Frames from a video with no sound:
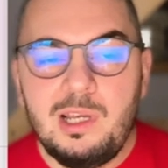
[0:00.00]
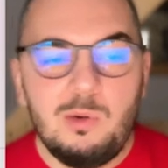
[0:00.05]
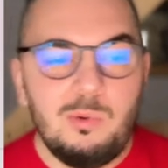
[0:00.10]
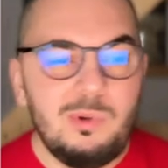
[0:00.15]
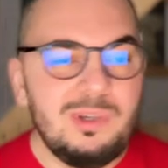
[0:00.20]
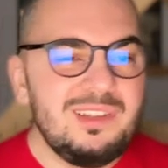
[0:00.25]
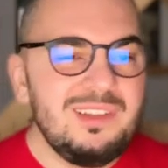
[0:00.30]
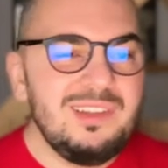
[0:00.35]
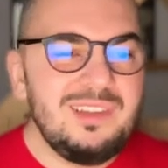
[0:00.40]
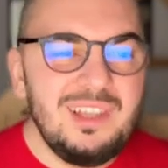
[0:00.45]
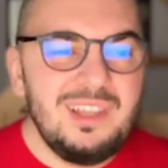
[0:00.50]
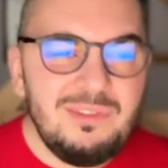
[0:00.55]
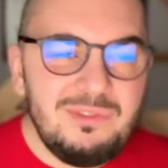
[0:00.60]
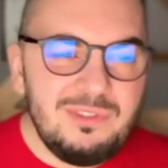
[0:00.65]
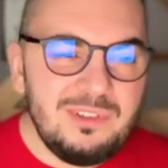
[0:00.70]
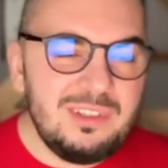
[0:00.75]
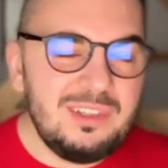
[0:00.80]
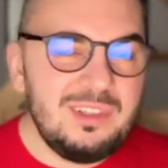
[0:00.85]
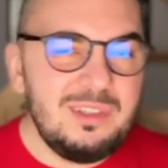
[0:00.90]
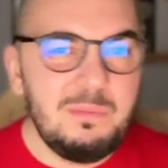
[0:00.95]
we can
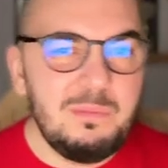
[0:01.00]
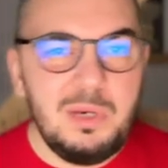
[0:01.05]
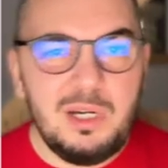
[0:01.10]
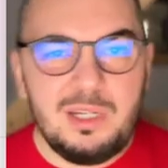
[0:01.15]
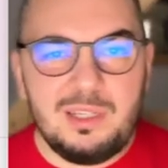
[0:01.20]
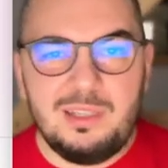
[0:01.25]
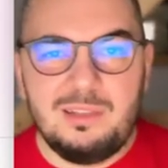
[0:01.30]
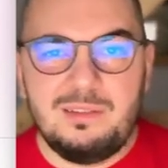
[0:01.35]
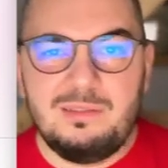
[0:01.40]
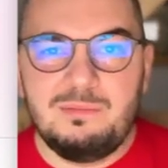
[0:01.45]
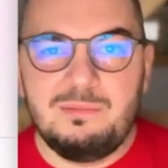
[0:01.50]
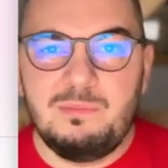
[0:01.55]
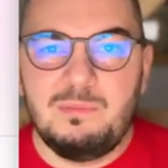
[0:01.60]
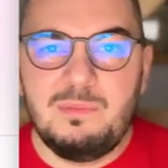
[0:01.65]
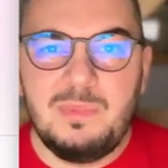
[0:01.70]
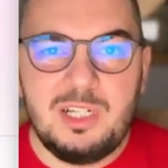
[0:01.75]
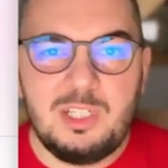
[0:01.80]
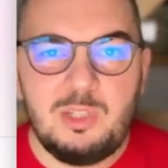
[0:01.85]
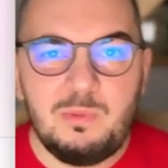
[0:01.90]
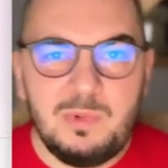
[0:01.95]
definitely debug it
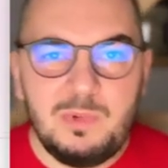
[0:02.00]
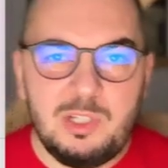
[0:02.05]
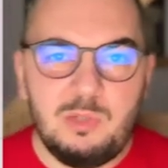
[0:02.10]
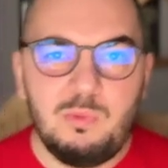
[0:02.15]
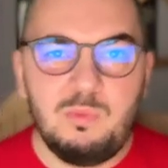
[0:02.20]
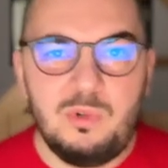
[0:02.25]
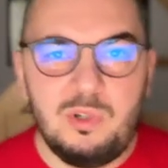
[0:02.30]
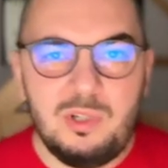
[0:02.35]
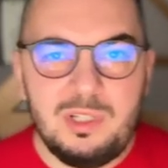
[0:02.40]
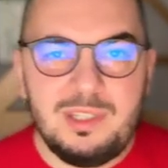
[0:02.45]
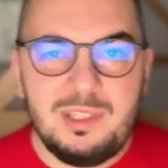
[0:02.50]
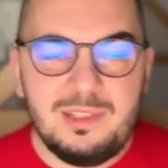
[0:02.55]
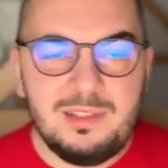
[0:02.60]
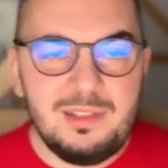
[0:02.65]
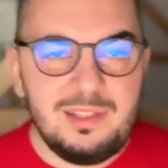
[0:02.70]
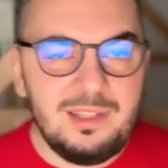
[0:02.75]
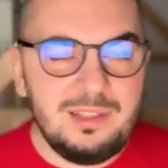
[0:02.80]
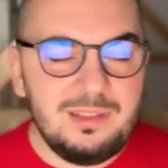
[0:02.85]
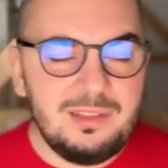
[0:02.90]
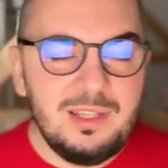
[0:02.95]
much more
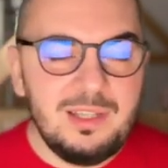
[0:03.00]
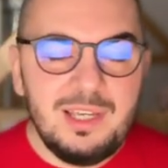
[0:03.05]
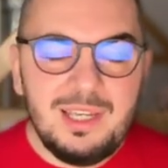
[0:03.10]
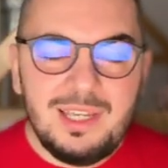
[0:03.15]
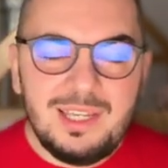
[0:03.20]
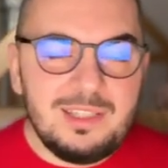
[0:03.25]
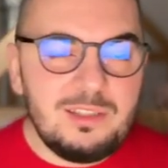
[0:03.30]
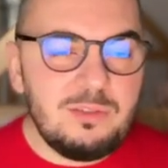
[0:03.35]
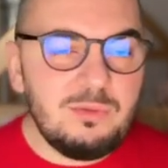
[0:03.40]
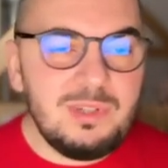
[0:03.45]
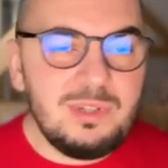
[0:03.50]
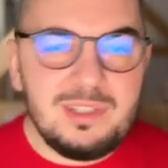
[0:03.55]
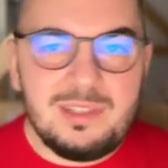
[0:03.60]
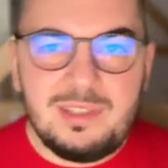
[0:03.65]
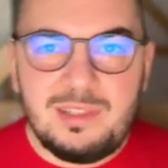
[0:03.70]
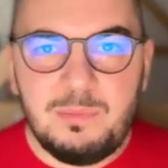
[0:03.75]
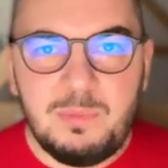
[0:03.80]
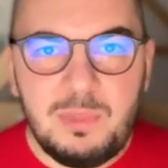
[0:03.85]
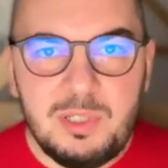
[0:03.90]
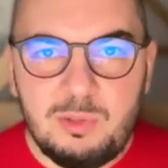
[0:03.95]
easily, and it's really
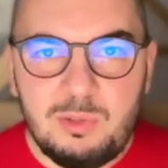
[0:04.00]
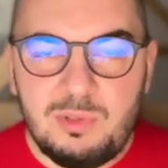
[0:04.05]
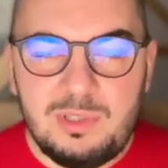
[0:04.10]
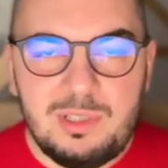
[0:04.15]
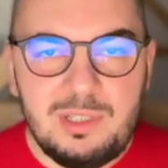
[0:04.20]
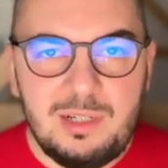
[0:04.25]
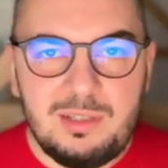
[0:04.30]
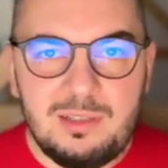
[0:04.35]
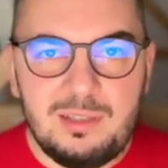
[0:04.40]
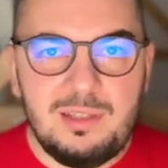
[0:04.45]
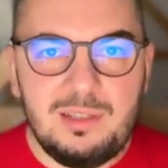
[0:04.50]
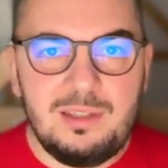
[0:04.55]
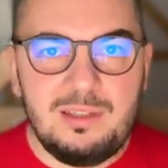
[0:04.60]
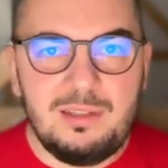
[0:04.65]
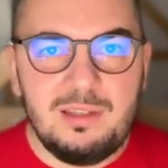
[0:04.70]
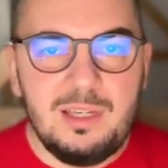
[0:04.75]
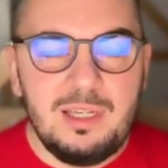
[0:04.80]
simple to start a